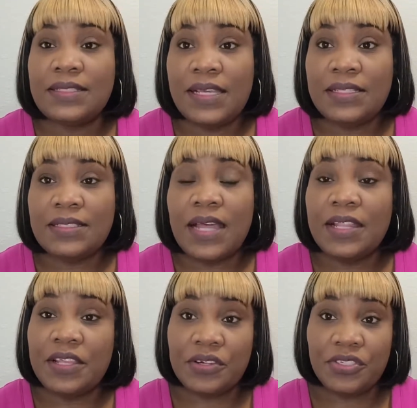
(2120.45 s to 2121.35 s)
states
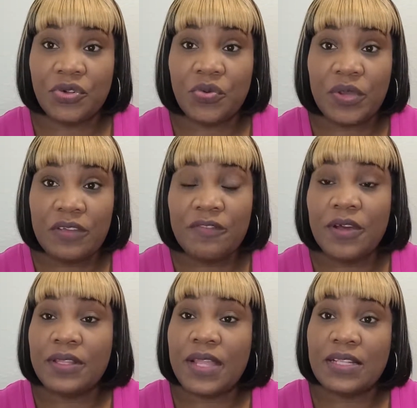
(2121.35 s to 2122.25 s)
that there is no
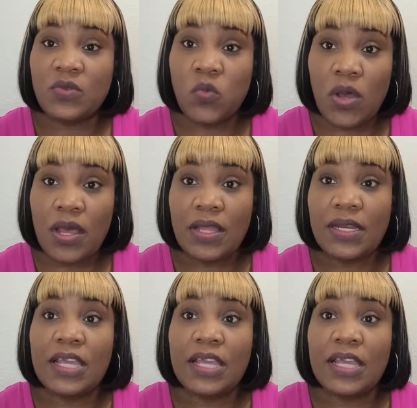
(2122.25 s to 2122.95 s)
refund? That's one.